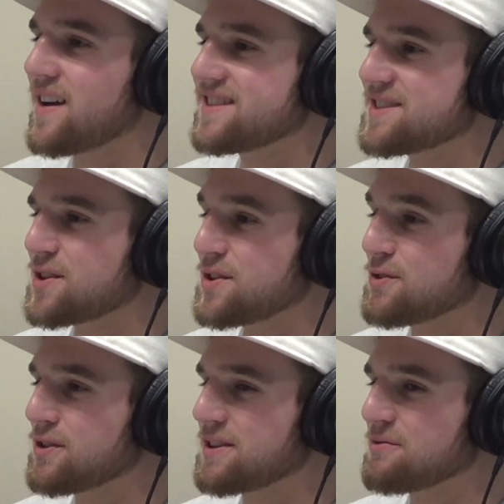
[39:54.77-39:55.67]
kind of
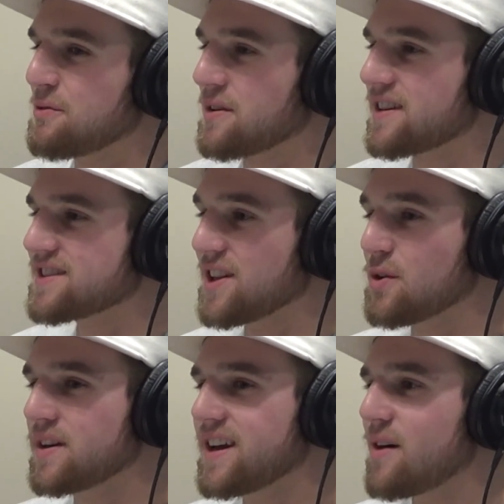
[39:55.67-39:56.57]
responses are you looking
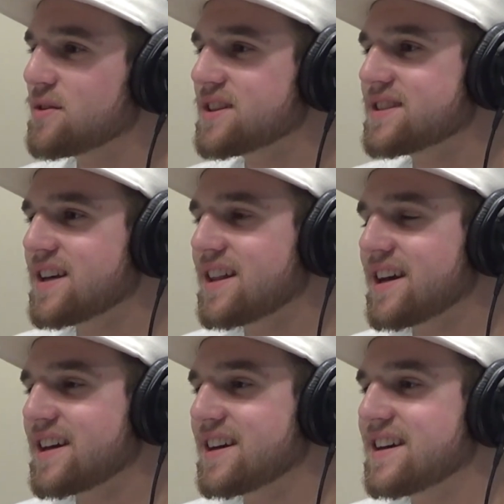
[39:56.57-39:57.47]
for? Because low-key, I
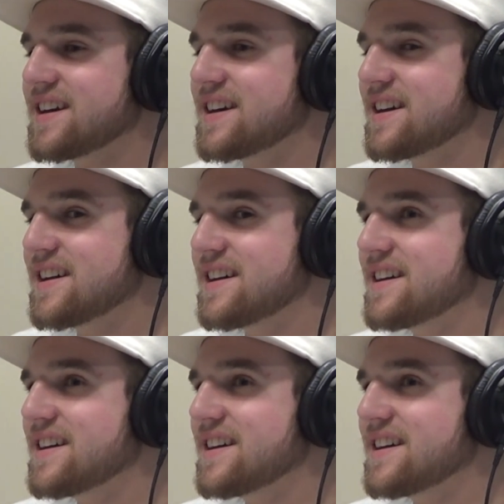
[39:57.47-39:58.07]
would just say like